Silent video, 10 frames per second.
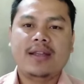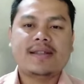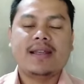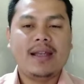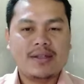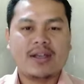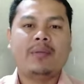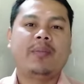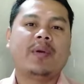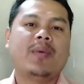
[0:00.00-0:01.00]
This is
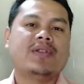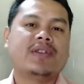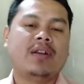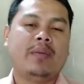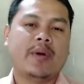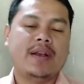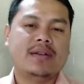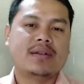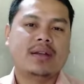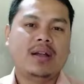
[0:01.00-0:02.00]
a prepositional
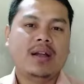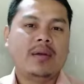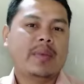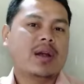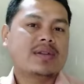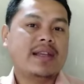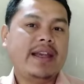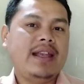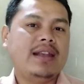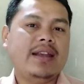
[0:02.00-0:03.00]
phrase because
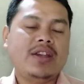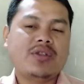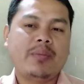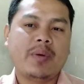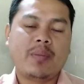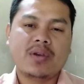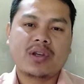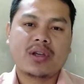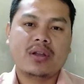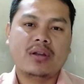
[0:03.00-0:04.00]
in each
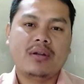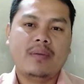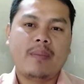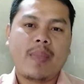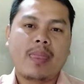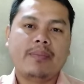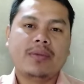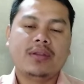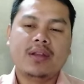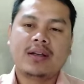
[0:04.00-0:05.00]
preposition,
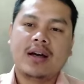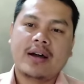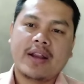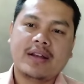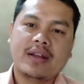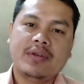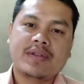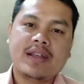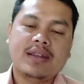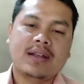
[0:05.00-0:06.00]
the garden, you
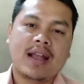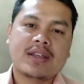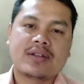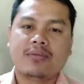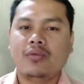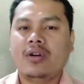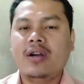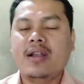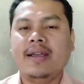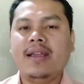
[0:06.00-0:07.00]
see the last
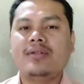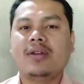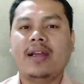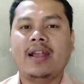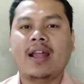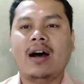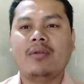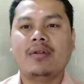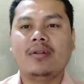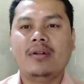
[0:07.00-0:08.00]
word is a
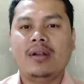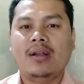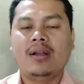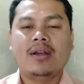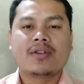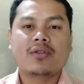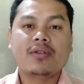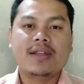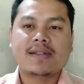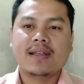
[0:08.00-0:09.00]
noun.
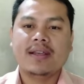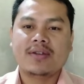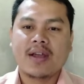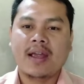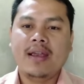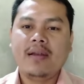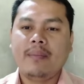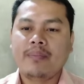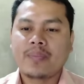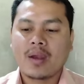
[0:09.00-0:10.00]
So this is a
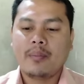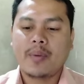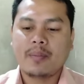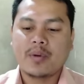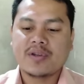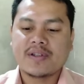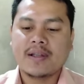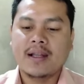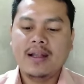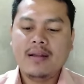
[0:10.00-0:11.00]

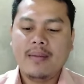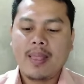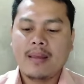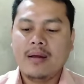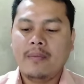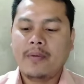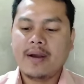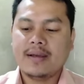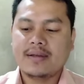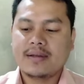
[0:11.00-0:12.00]
prepositional
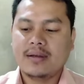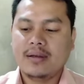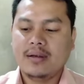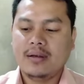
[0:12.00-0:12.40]
phrase.